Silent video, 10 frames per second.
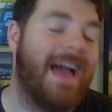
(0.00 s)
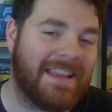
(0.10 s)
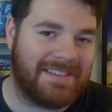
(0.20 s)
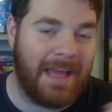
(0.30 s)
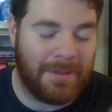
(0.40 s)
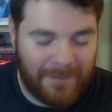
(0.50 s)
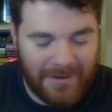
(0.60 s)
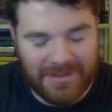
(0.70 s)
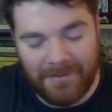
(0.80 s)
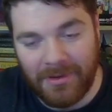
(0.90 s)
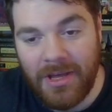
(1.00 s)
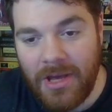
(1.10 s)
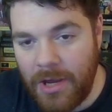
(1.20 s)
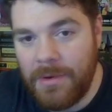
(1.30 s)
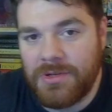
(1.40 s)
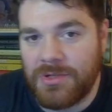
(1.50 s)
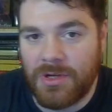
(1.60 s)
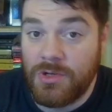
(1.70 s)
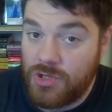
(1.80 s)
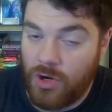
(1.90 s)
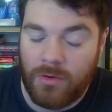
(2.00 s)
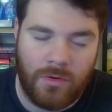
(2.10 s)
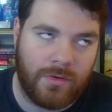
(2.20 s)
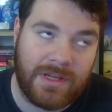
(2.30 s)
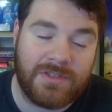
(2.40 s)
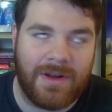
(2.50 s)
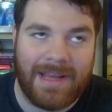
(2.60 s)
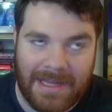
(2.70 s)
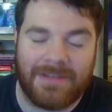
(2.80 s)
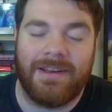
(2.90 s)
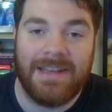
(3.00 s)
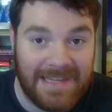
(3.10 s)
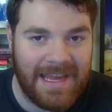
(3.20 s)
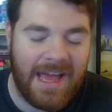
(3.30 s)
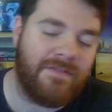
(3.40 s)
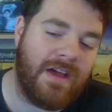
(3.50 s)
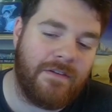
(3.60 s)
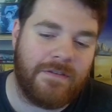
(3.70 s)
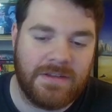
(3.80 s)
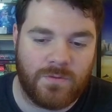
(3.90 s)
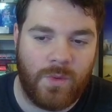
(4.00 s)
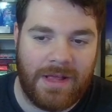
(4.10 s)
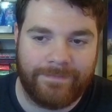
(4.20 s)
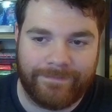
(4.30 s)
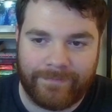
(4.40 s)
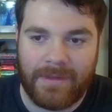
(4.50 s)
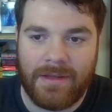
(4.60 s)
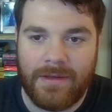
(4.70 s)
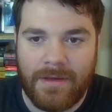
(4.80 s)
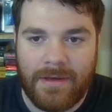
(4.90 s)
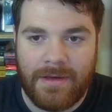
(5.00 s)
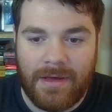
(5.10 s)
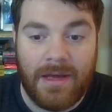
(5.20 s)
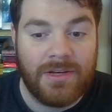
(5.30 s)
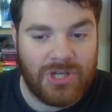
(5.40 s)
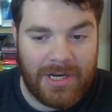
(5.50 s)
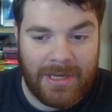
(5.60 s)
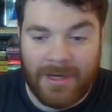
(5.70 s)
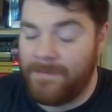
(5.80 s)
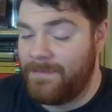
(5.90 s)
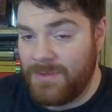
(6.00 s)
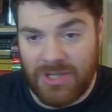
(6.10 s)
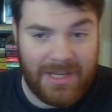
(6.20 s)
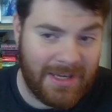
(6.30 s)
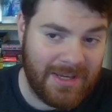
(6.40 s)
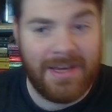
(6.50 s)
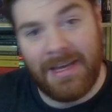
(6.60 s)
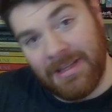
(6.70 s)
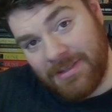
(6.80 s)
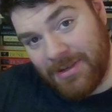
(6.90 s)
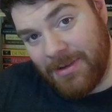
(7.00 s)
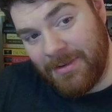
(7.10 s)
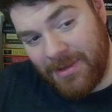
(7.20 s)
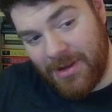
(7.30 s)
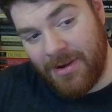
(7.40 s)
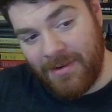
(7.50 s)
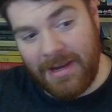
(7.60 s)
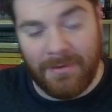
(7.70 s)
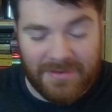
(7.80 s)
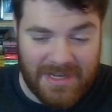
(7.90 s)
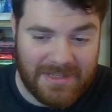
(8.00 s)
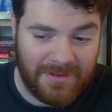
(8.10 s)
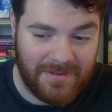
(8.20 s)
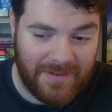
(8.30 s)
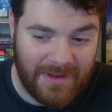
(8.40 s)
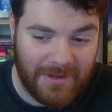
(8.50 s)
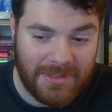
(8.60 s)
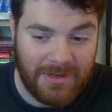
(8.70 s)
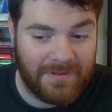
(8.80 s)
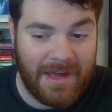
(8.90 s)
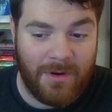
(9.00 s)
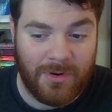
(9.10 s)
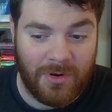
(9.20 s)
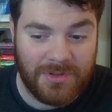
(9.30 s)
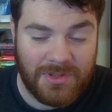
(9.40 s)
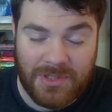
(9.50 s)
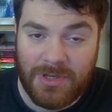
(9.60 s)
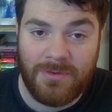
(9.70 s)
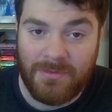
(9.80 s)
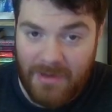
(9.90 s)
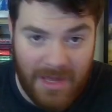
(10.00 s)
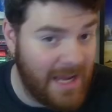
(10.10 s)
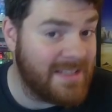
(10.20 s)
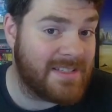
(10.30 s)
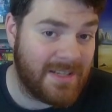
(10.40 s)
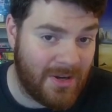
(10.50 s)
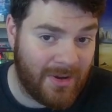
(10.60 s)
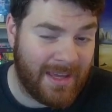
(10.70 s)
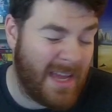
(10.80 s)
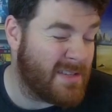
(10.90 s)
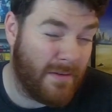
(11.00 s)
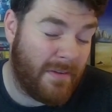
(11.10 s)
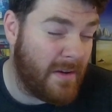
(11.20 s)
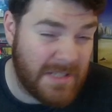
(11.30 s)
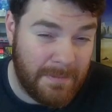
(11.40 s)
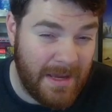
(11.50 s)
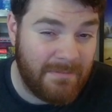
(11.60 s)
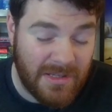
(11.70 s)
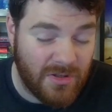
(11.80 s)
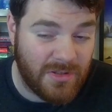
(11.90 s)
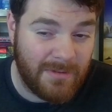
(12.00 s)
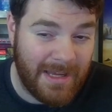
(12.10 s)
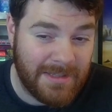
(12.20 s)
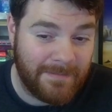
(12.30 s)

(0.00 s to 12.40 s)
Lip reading: Xdeath, for example, who is also category DFF as well. Chalenka into Yuri with Cecil on the field. You've now got 2 instant 9Ks for 5 CP. That's not too bad.